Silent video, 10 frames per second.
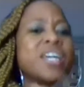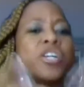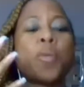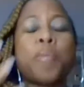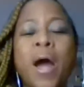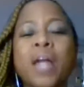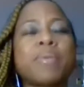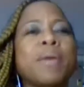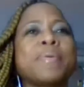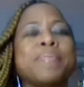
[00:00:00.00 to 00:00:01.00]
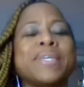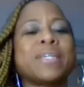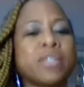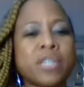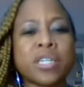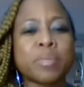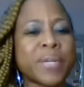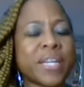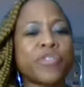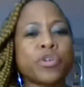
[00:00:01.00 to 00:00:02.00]
Your product may be good,
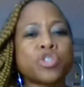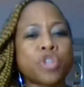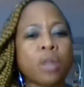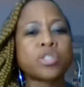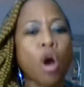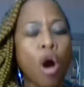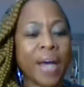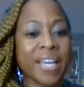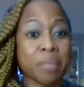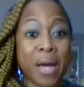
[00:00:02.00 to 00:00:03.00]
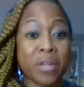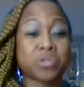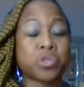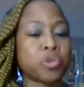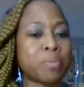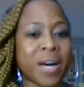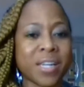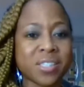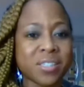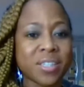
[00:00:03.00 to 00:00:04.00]
but if you start talking about it too
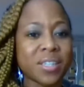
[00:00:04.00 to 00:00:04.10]
much,